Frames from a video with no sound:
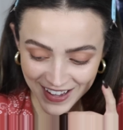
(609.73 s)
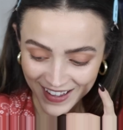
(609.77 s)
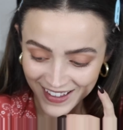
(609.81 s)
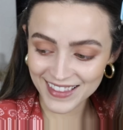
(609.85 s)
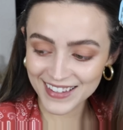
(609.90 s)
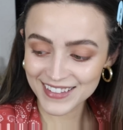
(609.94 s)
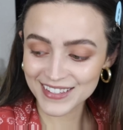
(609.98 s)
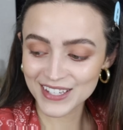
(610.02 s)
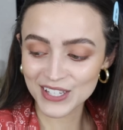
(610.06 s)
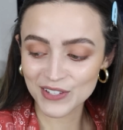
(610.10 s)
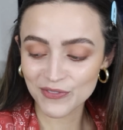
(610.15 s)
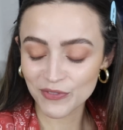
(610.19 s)

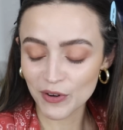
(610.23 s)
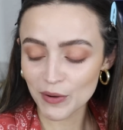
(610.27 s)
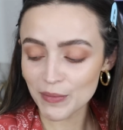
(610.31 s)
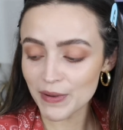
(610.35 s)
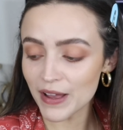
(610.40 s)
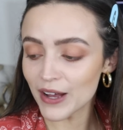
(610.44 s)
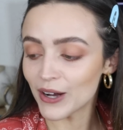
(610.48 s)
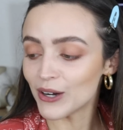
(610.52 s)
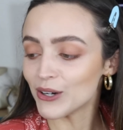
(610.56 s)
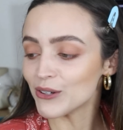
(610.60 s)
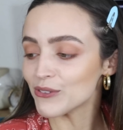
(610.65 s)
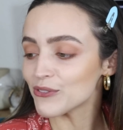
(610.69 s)
This is from
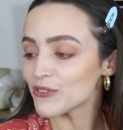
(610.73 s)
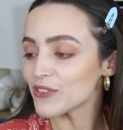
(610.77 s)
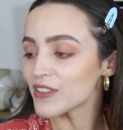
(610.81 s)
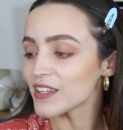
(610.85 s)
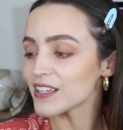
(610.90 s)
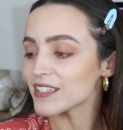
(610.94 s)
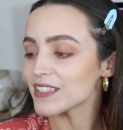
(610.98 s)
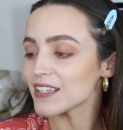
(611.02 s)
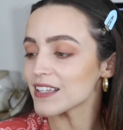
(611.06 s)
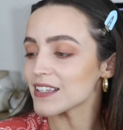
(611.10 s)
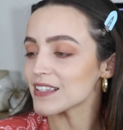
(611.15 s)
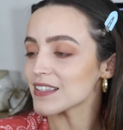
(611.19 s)
ELF.
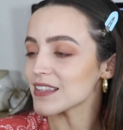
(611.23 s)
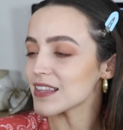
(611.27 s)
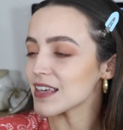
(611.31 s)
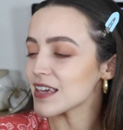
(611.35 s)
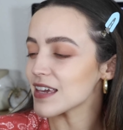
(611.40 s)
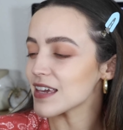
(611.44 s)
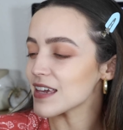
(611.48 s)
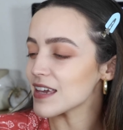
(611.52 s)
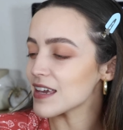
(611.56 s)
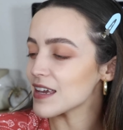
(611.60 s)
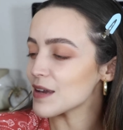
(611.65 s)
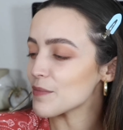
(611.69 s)
This is
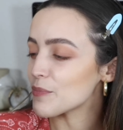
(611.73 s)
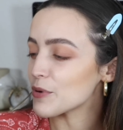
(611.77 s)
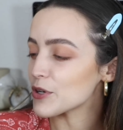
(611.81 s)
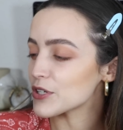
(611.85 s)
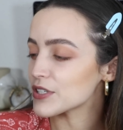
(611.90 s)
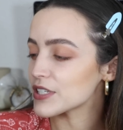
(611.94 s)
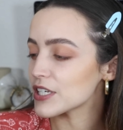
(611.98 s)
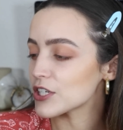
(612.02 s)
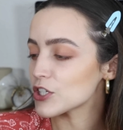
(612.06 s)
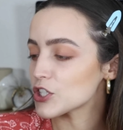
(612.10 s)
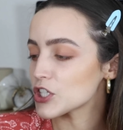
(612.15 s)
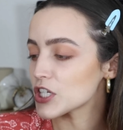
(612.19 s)
the
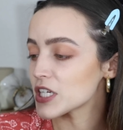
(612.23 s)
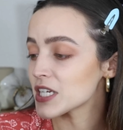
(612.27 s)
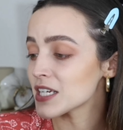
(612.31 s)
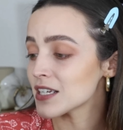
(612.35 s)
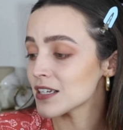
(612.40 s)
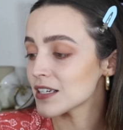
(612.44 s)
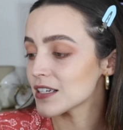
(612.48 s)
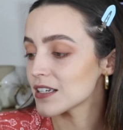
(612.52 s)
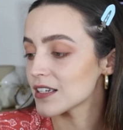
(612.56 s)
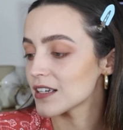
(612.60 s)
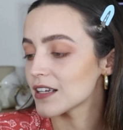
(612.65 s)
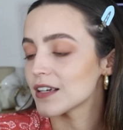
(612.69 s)

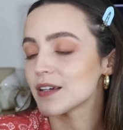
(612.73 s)
Precision.